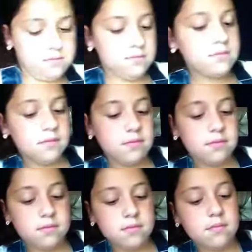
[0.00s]

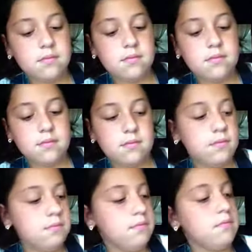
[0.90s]

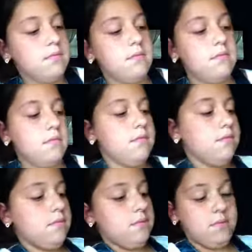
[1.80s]

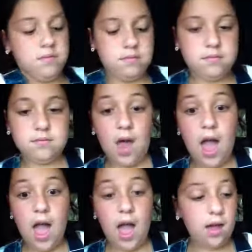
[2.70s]

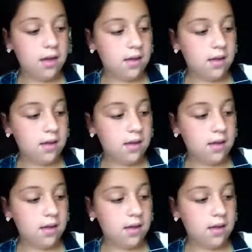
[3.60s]
Nothing is said.